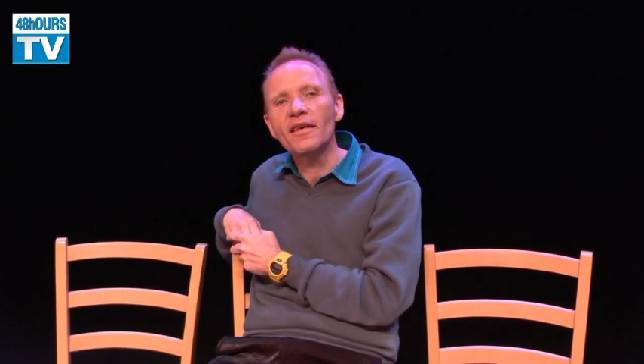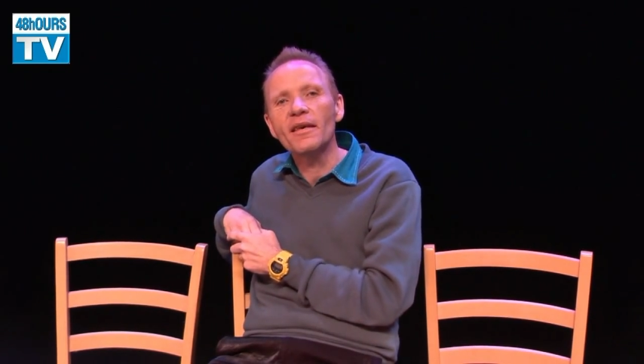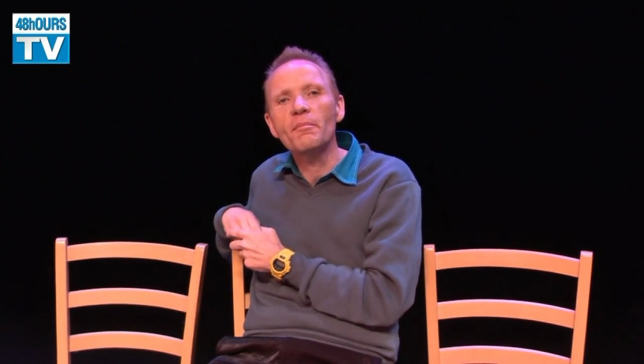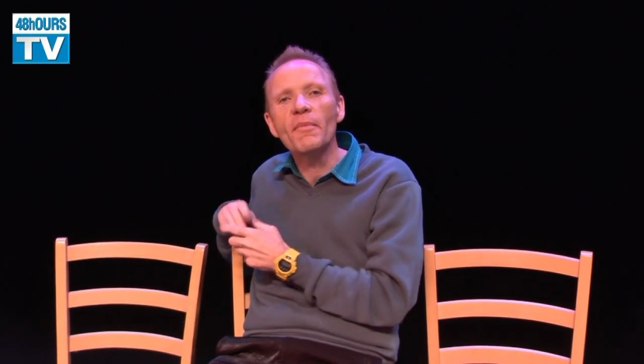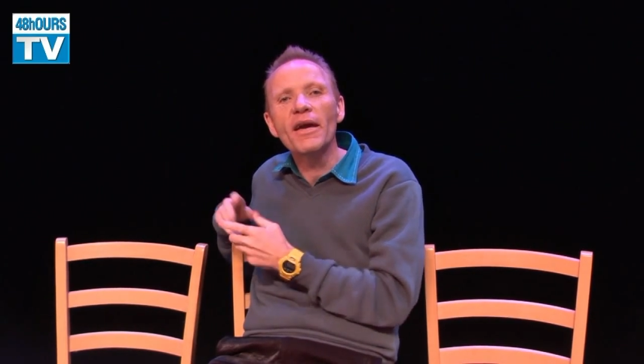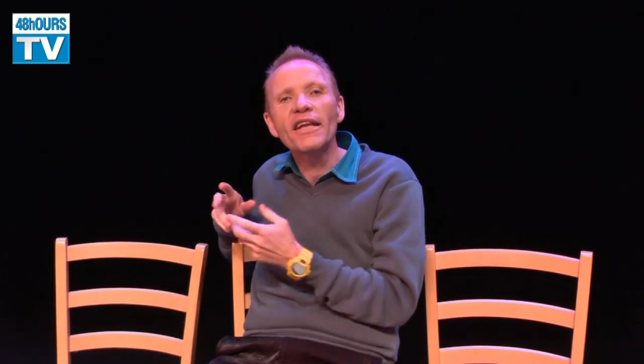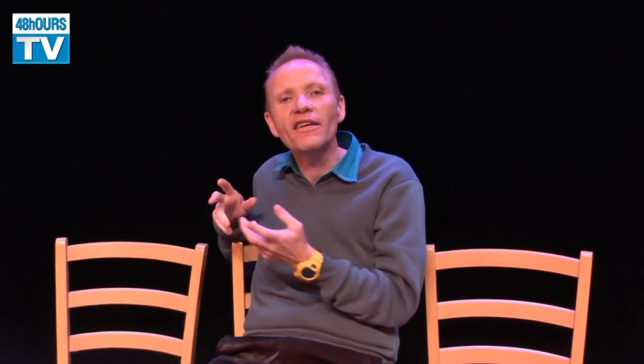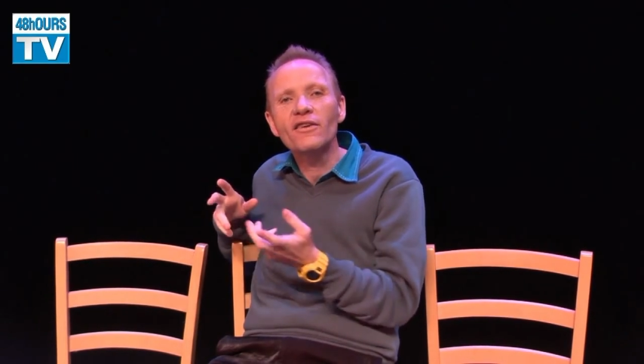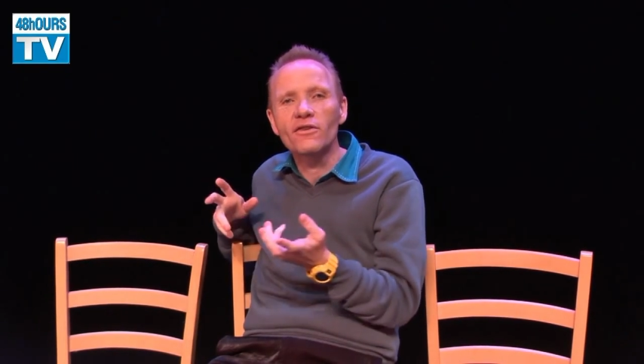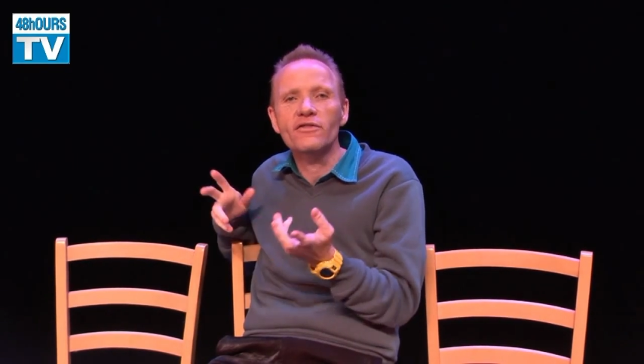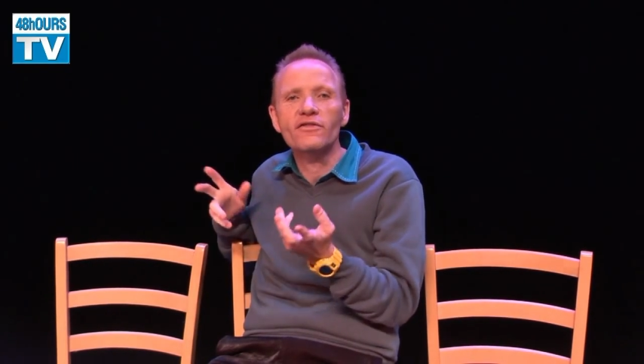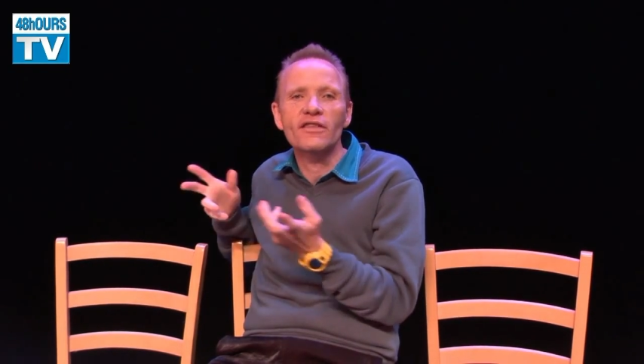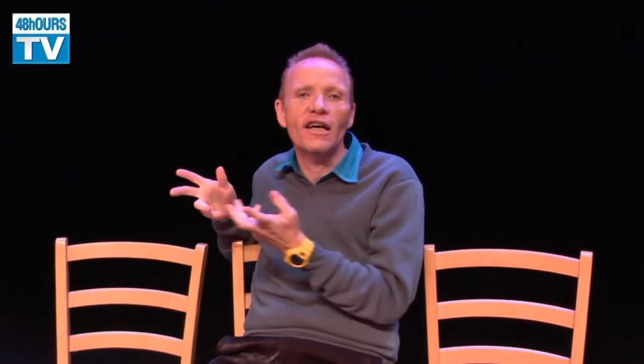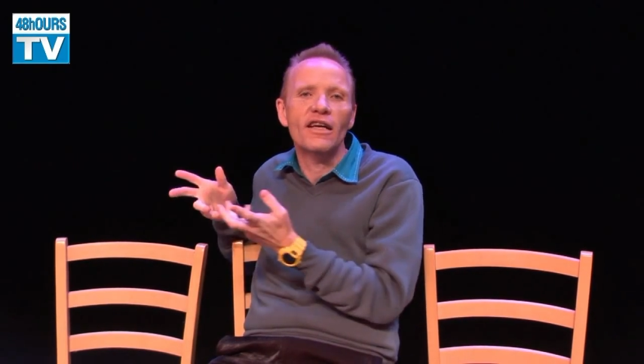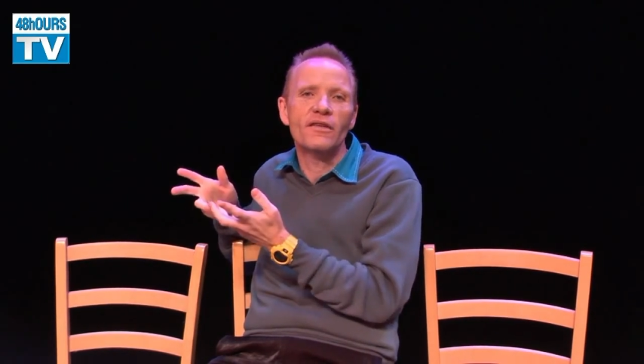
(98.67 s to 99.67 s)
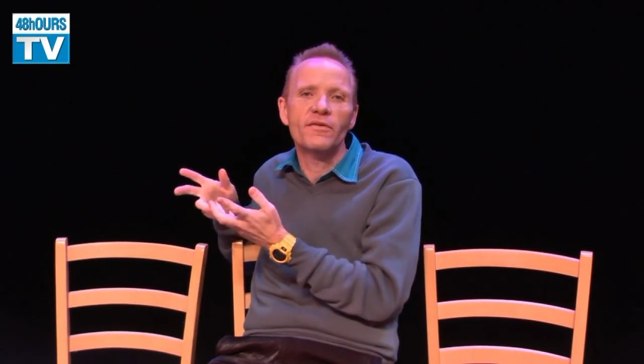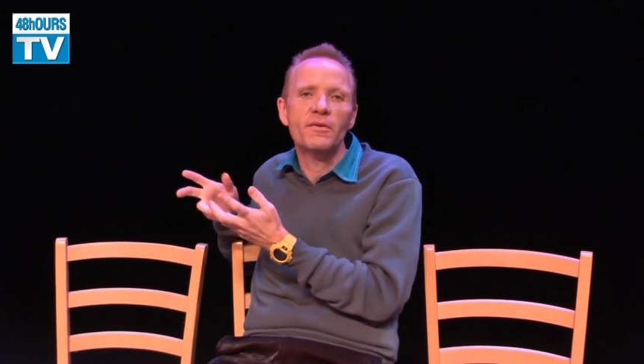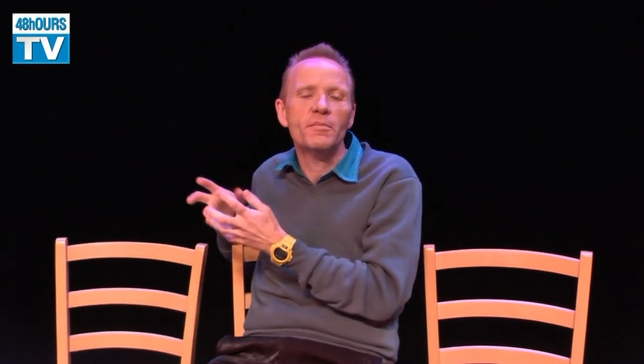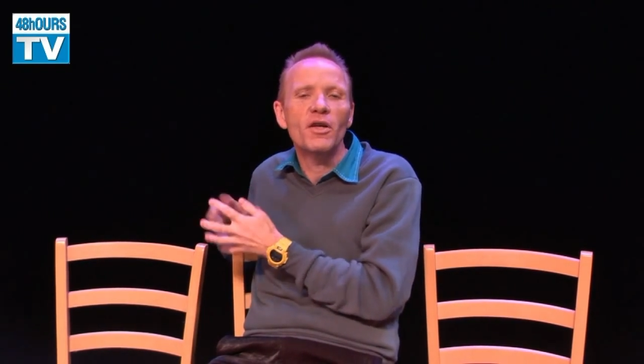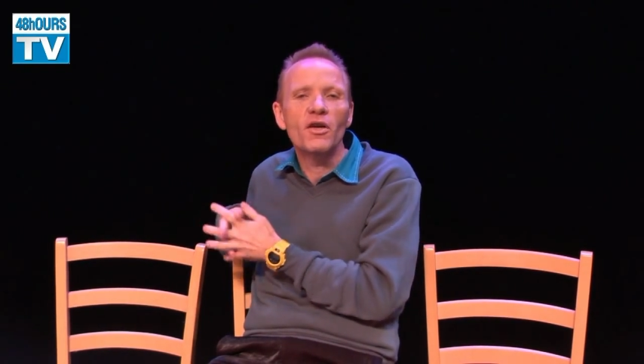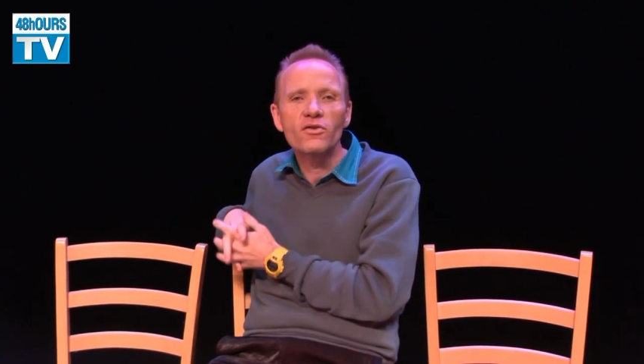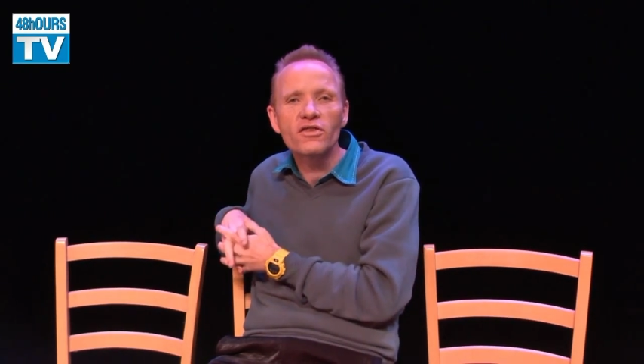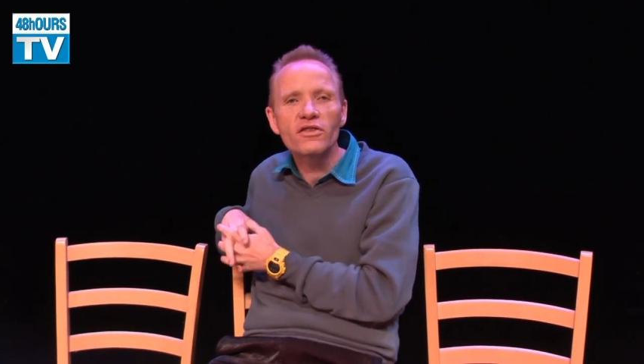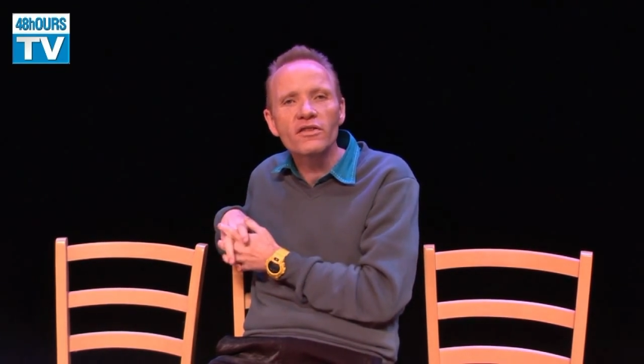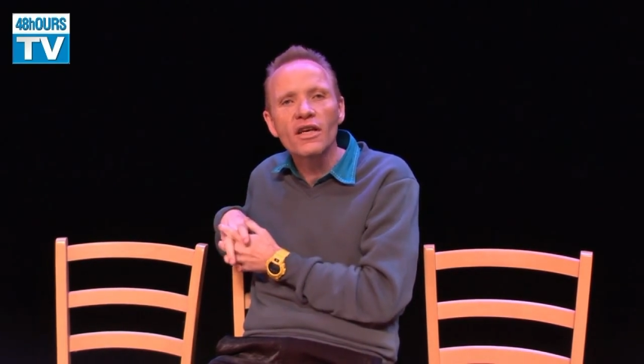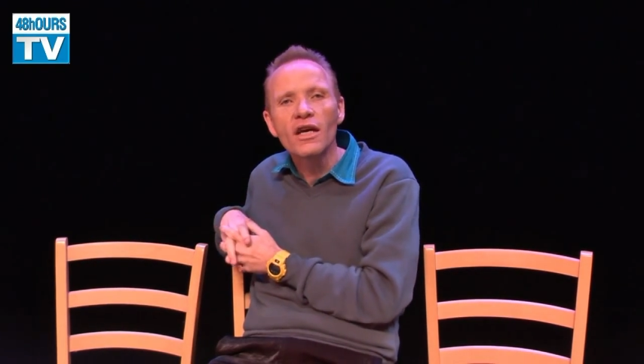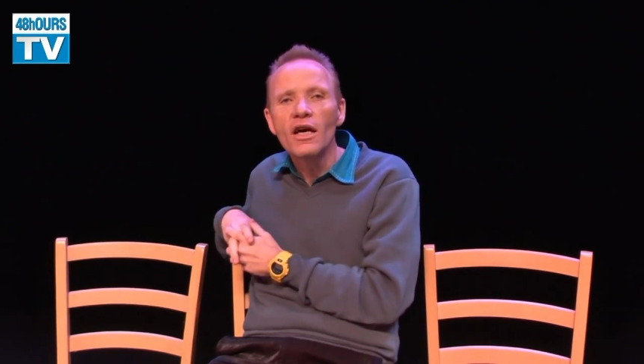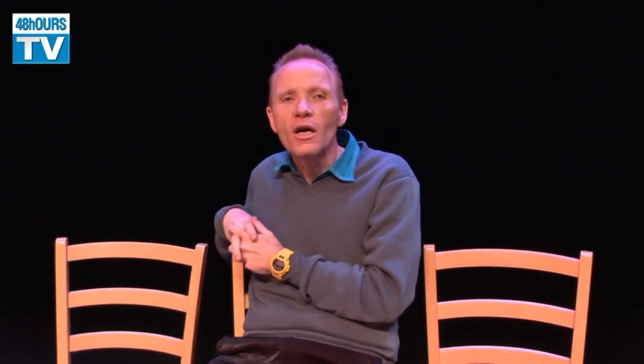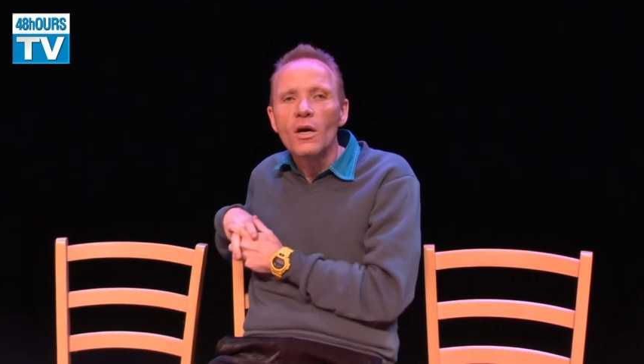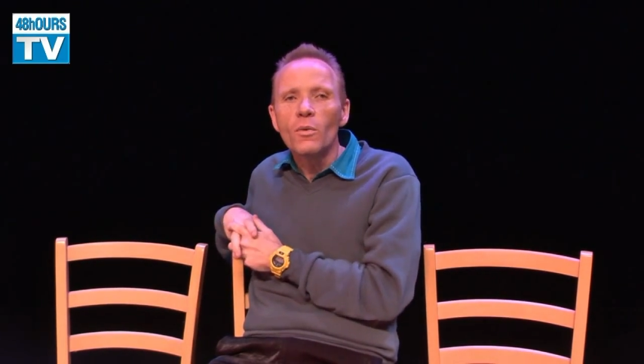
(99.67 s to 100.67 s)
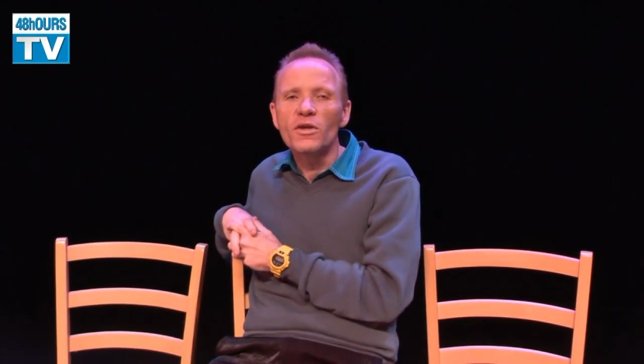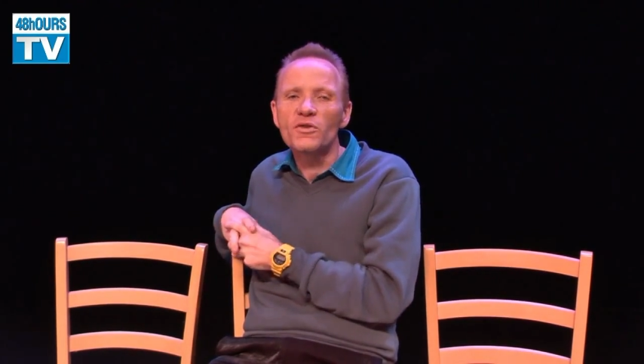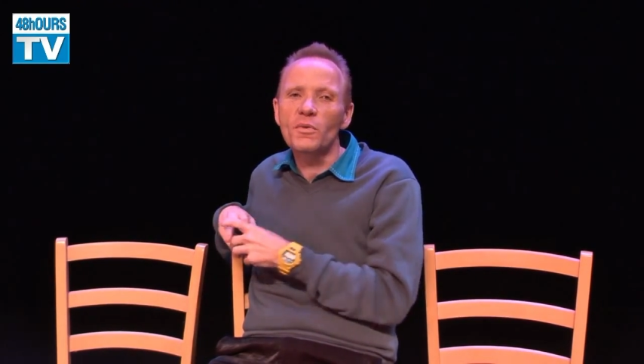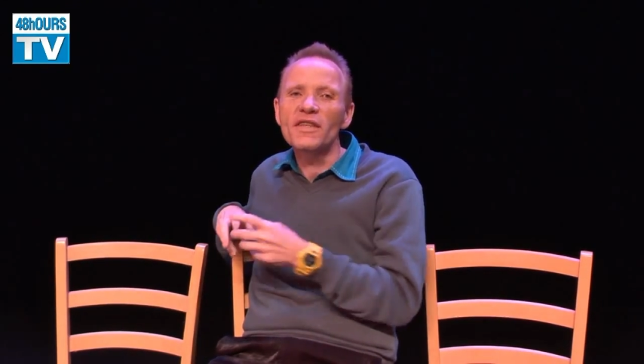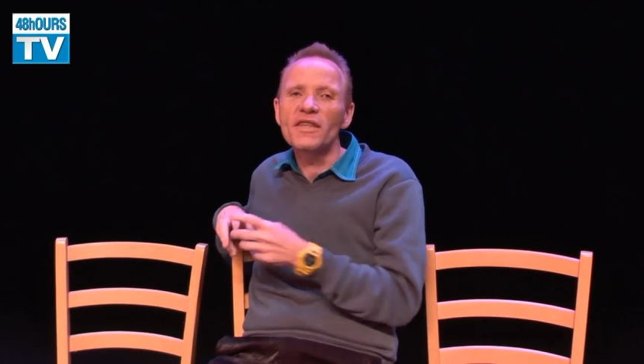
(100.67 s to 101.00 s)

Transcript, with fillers: the medical side of hypnosis, which